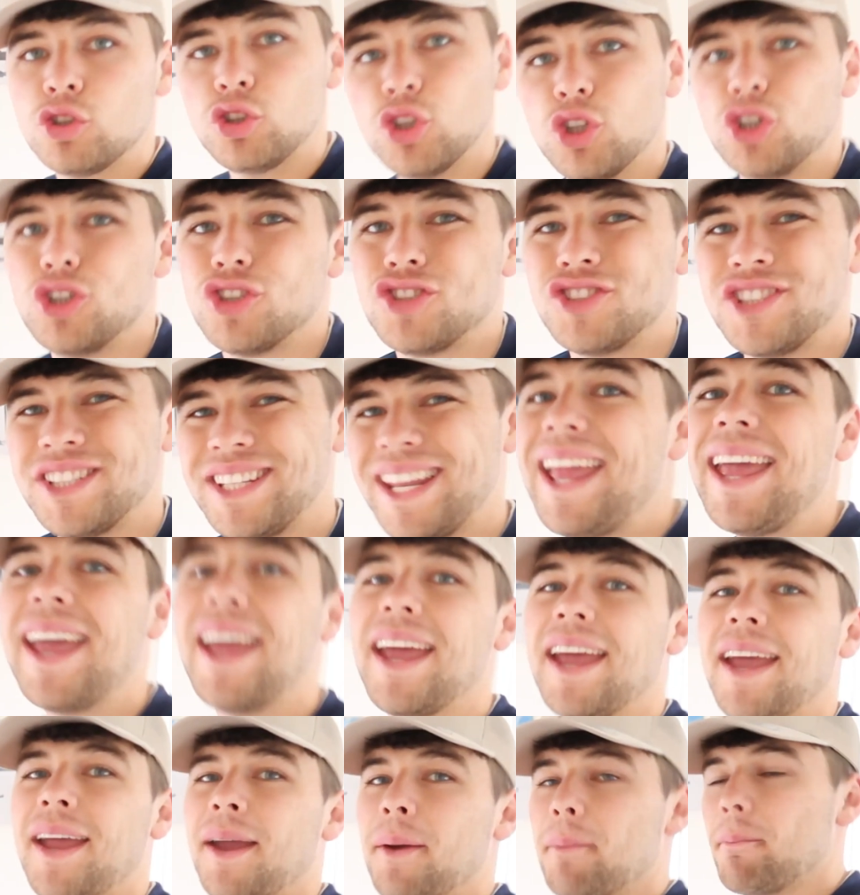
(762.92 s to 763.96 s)
So
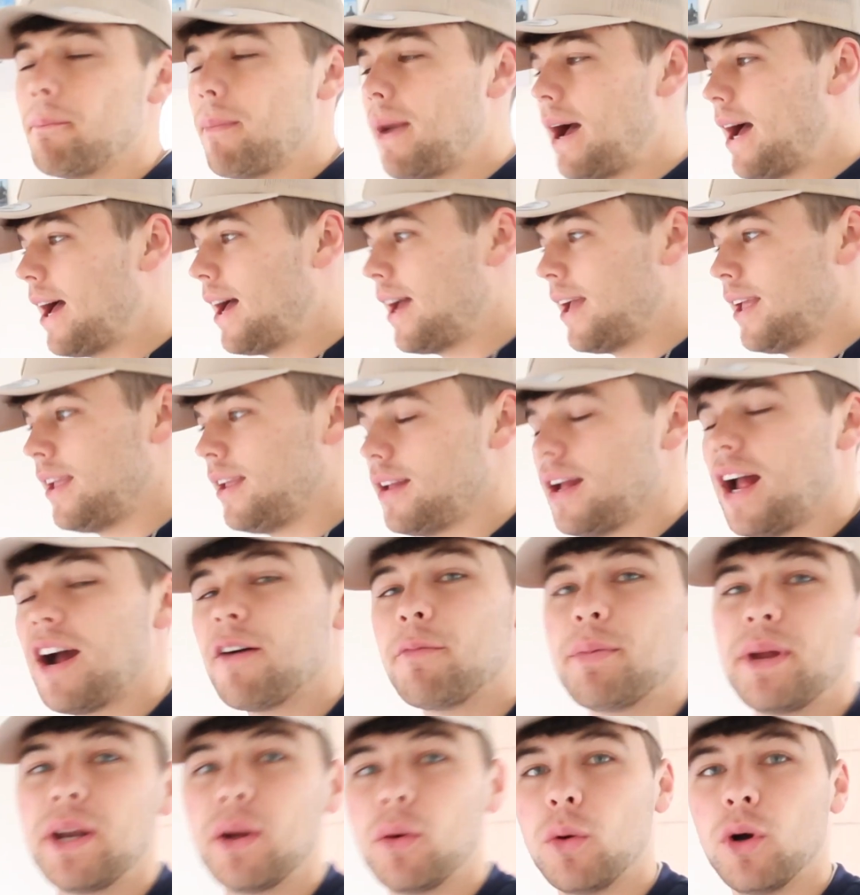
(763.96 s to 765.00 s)
today,
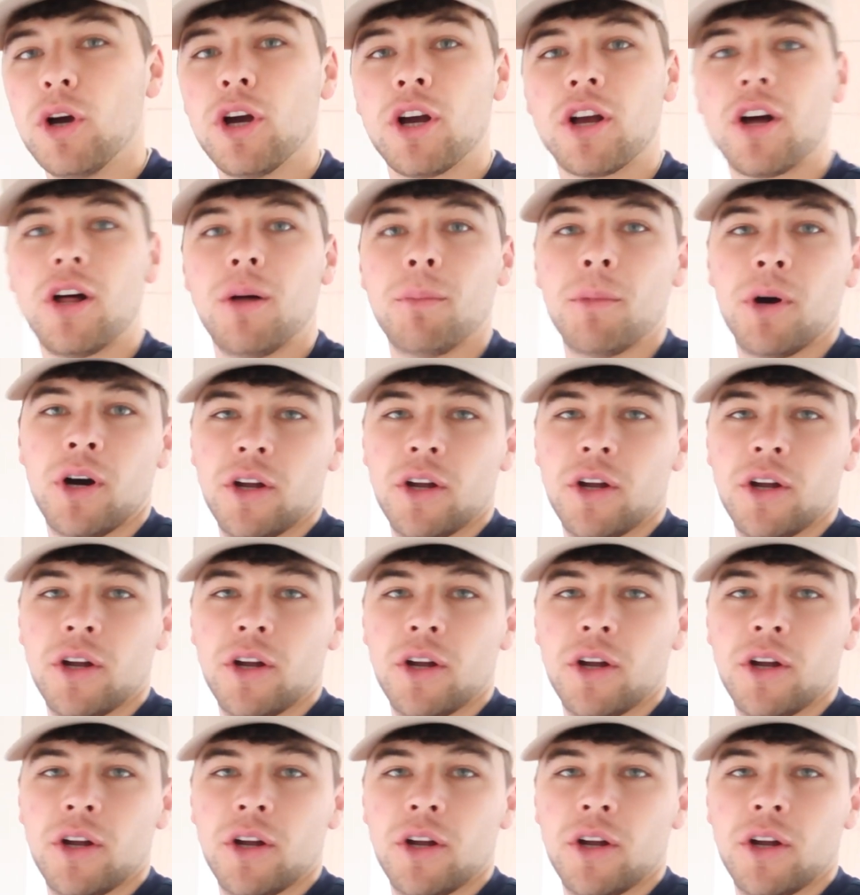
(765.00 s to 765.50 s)
I've been at work all